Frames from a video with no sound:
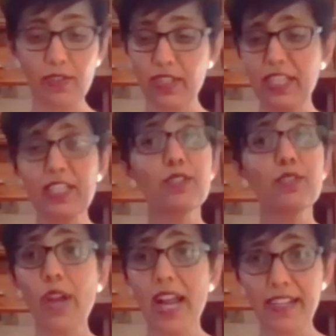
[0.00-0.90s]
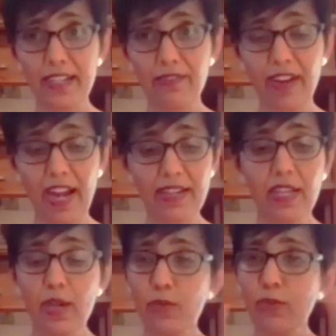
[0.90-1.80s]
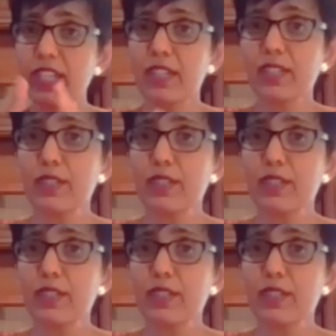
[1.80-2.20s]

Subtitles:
Okay, there's no added fat. We can